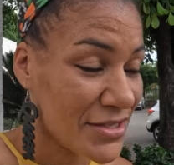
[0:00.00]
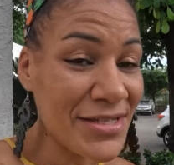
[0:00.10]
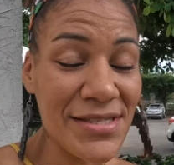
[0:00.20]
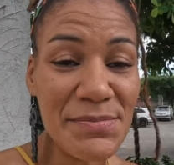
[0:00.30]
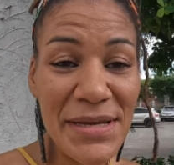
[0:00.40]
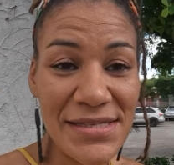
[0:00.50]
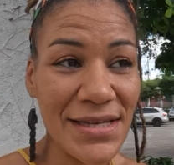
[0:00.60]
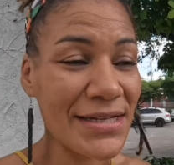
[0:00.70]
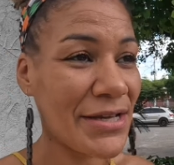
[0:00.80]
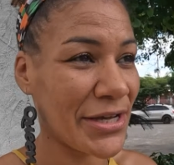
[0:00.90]
this is
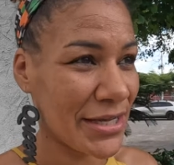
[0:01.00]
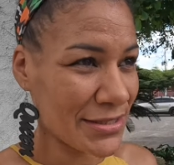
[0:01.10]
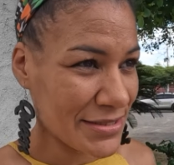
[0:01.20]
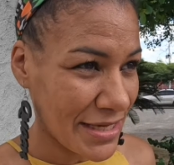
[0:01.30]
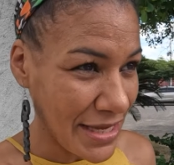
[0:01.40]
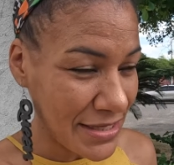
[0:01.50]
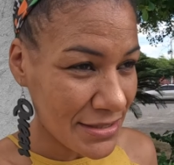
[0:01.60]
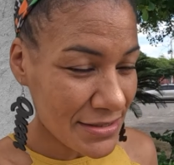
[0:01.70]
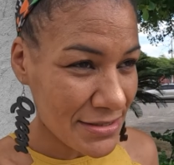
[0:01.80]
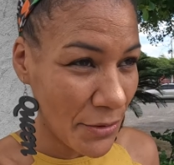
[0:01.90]
basically, you can take
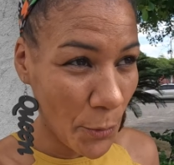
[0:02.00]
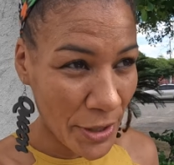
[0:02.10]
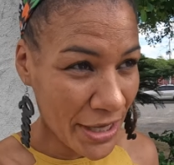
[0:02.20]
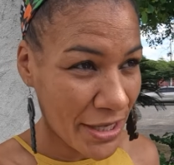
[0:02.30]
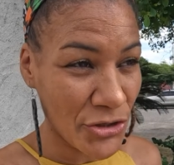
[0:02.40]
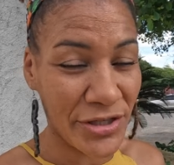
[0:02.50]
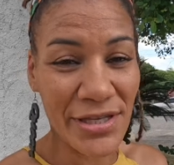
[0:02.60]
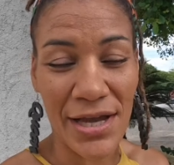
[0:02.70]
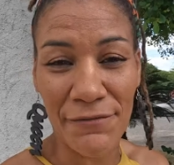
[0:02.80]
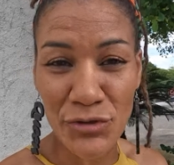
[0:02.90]
it away.
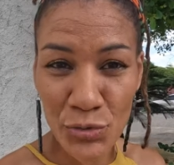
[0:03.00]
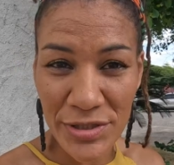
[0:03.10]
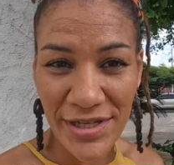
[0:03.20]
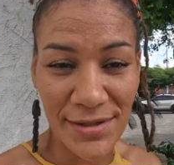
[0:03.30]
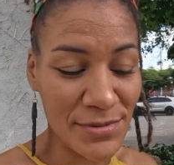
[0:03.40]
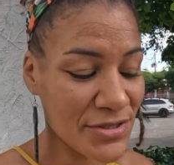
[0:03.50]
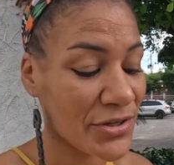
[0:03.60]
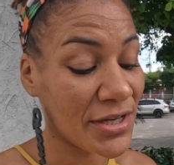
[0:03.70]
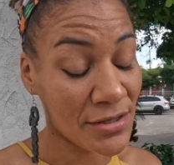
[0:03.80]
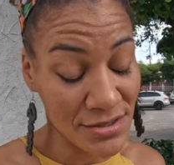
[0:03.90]
They have two tables. You
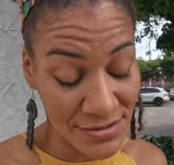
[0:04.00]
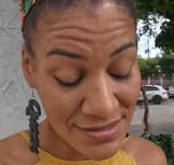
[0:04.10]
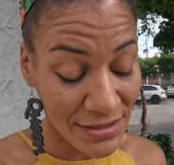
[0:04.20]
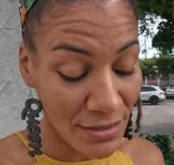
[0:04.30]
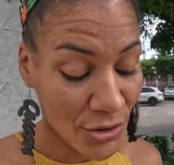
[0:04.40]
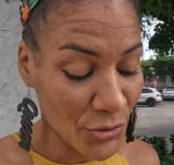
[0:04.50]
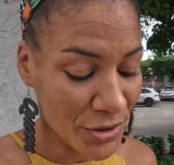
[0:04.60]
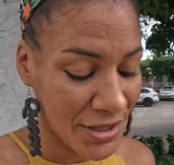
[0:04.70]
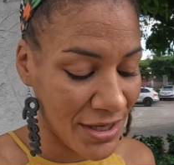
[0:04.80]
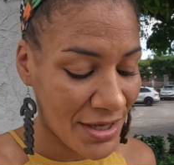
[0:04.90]
can also sit
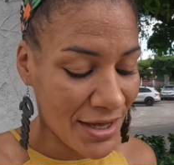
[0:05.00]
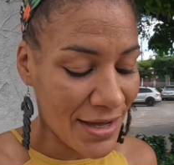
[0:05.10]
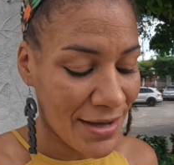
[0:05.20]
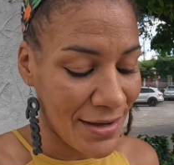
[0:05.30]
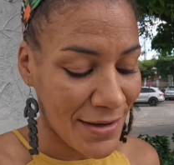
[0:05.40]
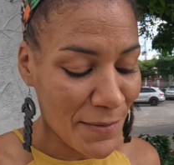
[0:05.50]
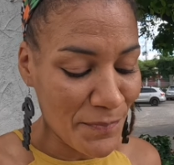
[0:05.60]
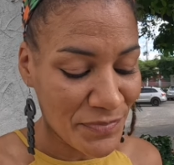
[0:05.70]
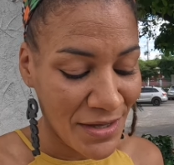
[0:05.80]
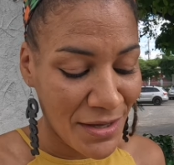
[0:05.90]
down.
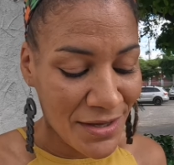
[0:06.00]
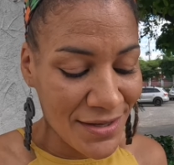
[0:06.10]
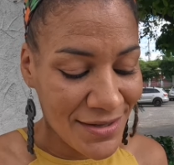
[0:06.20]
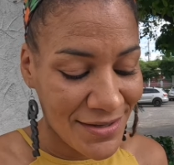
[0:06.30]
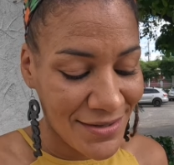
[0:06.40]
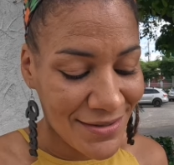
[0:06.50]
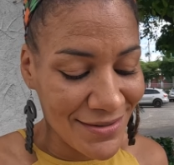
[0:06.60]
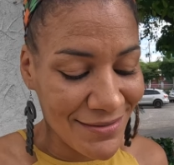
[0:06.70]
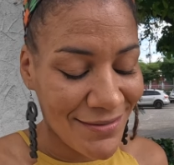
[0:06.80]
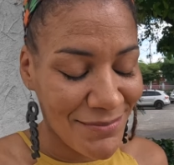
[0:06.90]

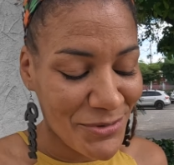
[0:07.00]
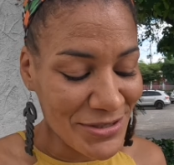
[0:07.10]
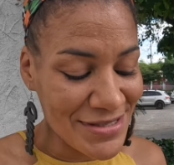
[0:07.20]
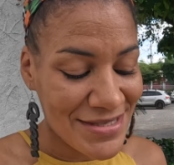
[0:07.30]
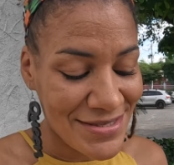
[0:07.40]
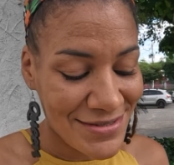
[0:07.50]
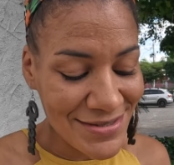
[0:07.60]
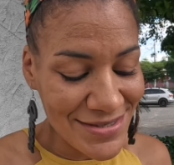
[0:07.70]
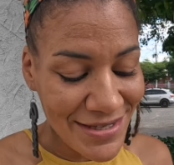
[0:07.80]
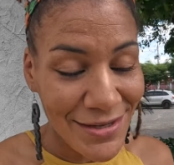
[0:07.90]
But
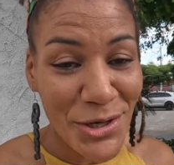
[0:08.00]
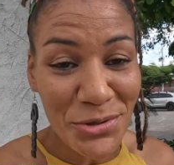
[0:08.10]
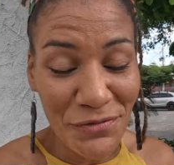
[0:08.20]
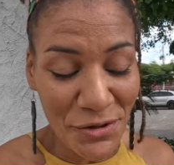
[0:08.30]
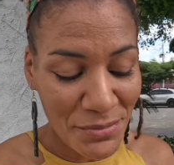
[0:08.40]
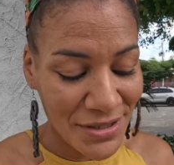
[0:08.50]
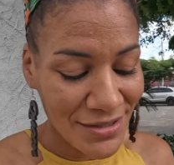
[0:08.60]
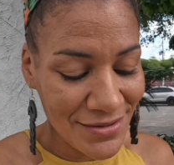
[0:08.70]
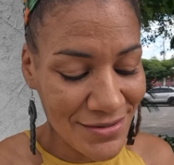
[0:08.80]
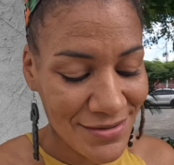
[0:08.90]
it's takeout for
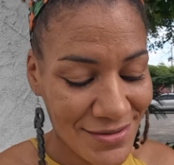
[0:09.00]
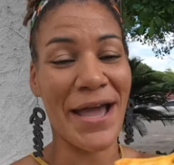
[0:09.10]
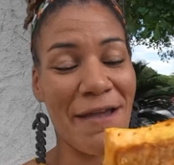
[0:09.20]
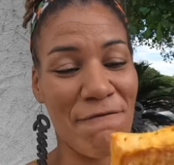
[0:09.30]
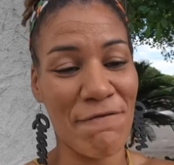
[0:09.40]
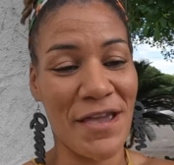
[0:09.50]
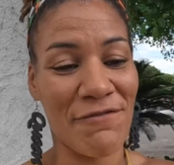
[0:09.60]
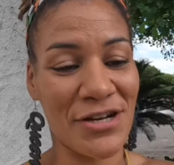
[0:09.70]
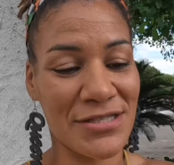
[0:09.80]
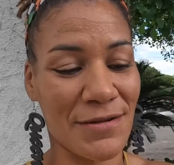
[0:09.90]
me. My
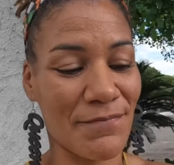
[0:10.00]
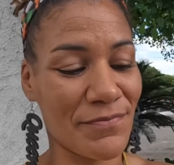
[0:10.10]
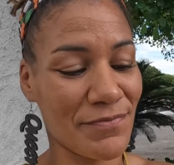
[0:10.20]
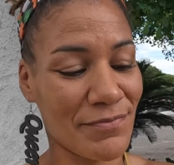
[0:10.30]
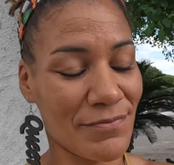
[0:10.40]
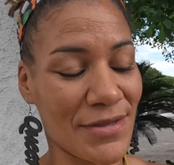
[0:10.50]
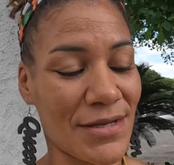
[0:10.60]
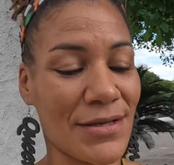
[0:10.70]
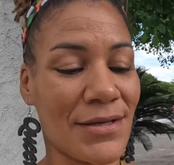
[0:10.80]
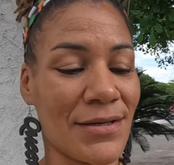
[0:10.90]
favorite
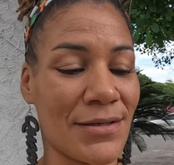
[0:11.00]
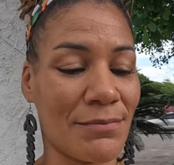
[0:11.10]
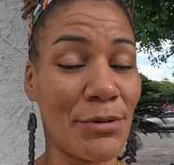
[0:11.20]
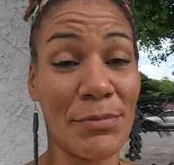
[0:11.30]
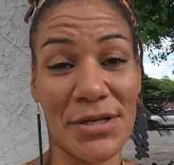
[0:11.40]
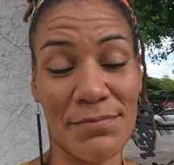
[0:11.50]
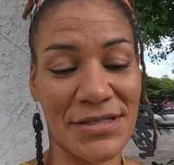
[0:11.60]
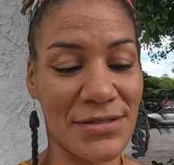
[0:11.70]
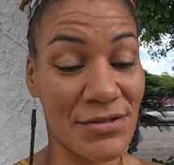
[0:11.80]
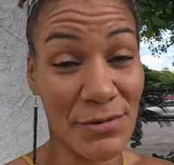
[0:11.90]
pumpkin
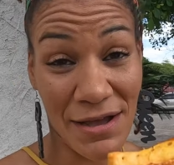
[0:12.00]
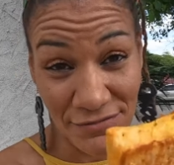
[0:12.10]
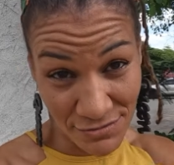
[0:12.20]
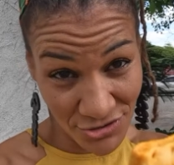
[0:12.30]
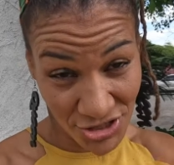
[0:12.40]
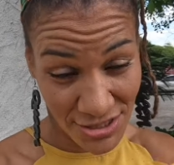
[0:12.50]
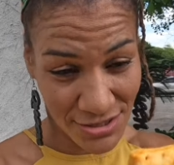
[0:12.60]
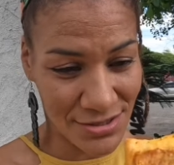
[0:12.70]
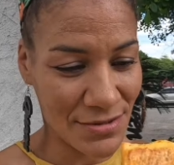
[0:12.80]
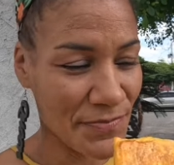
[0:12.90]
patty. So we have to try
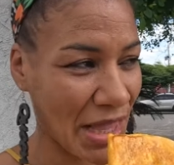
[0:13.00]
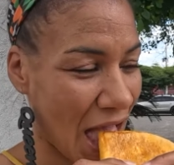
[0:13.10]
this.